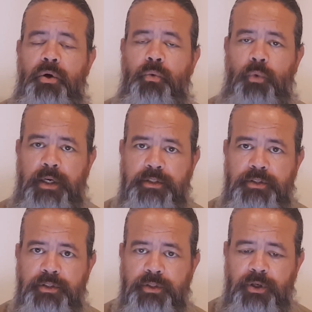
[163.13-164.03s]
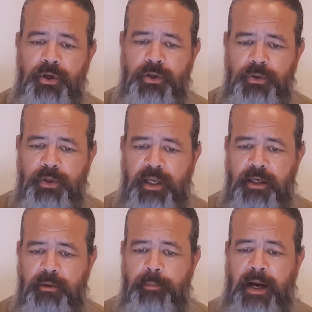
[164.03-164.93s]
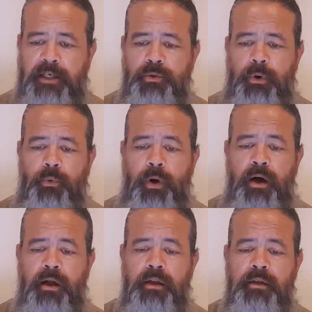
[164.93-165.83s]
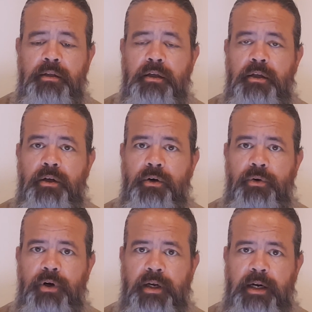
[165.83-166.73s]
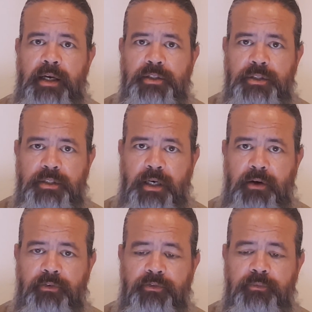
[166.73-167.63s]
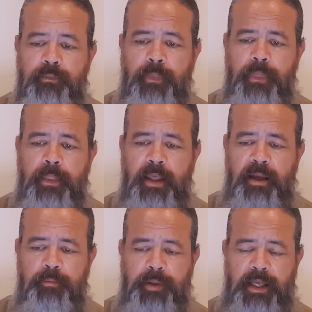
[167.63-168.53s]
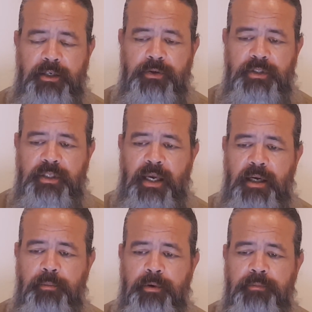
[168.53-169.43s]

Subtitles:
Once you get your back to a wall, organize yourself and plan your escape.